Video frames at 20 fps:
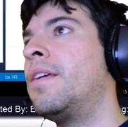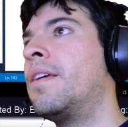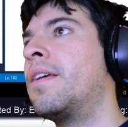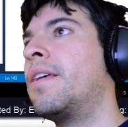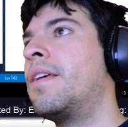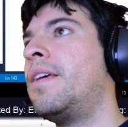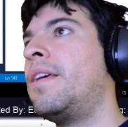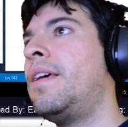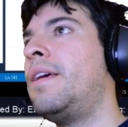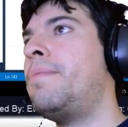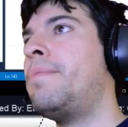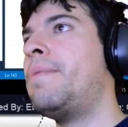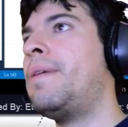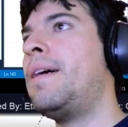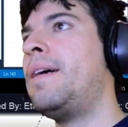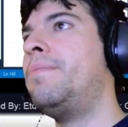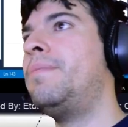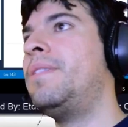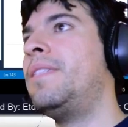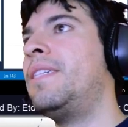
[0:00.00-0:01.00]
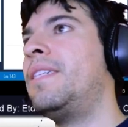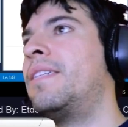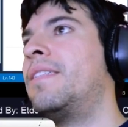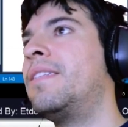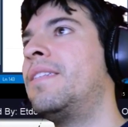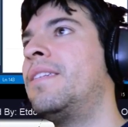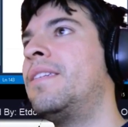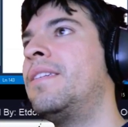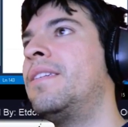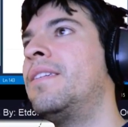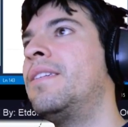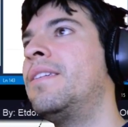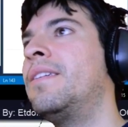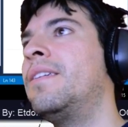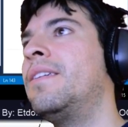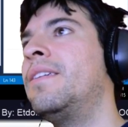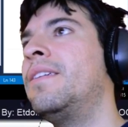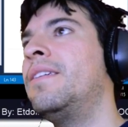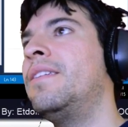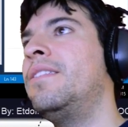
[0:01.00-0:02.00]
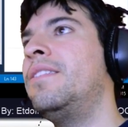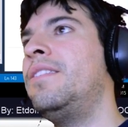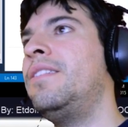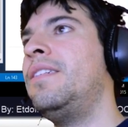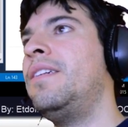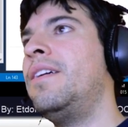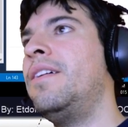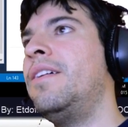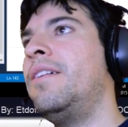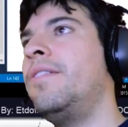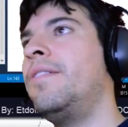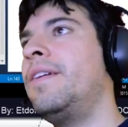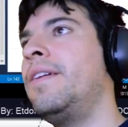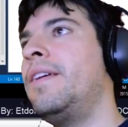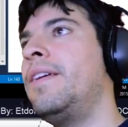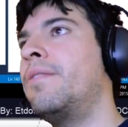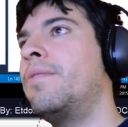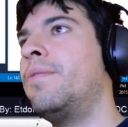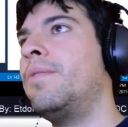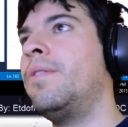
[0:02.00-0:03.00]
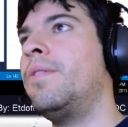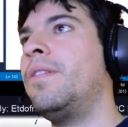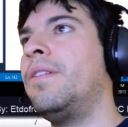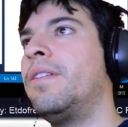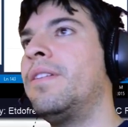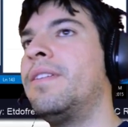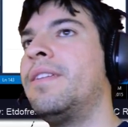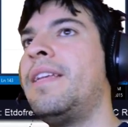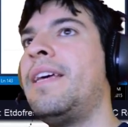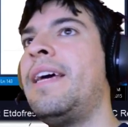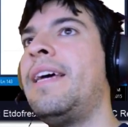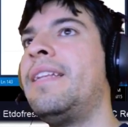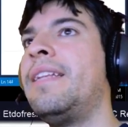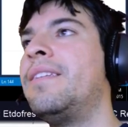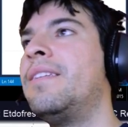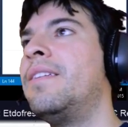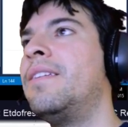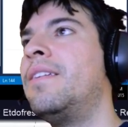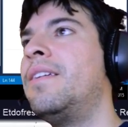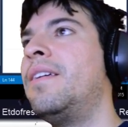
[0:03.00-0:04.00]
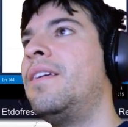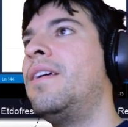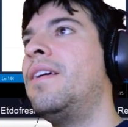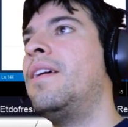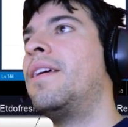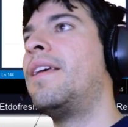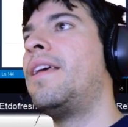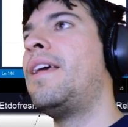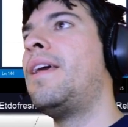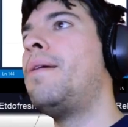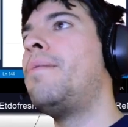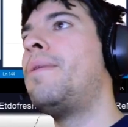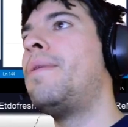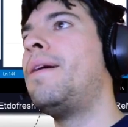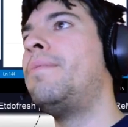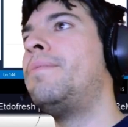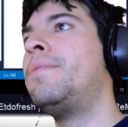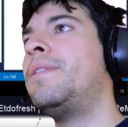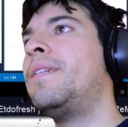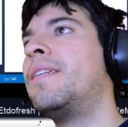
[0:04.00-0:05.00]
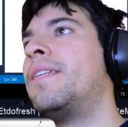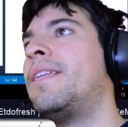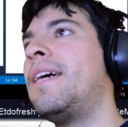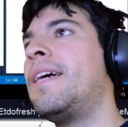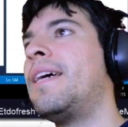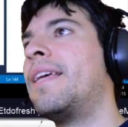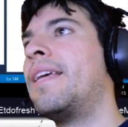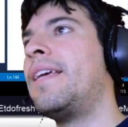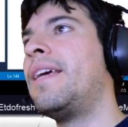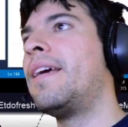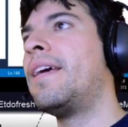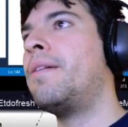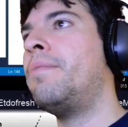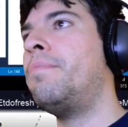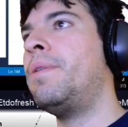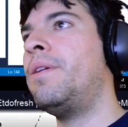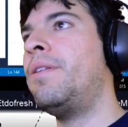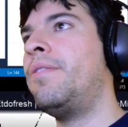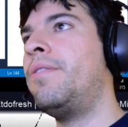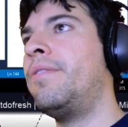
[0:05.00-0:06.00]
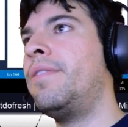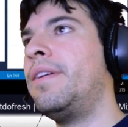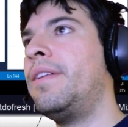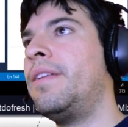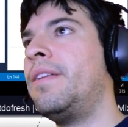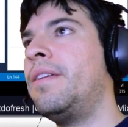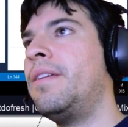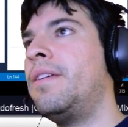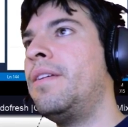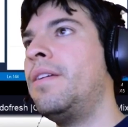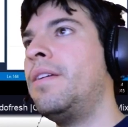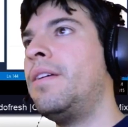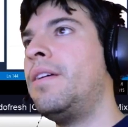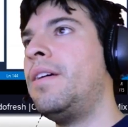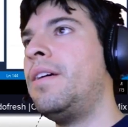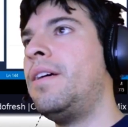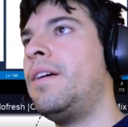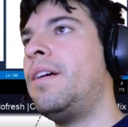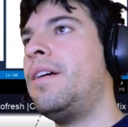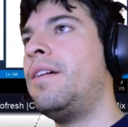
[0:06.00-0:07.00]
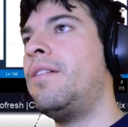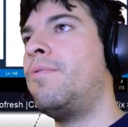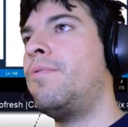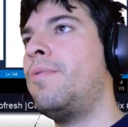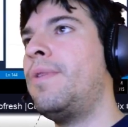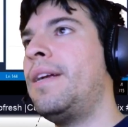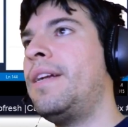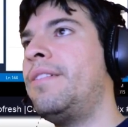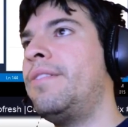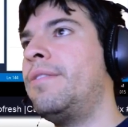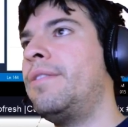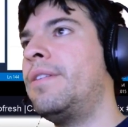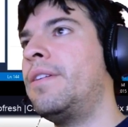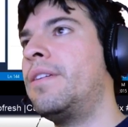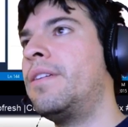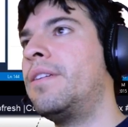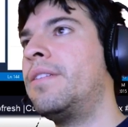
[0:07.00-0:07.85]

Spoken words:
Game object go equals that. Game object dot get component renderer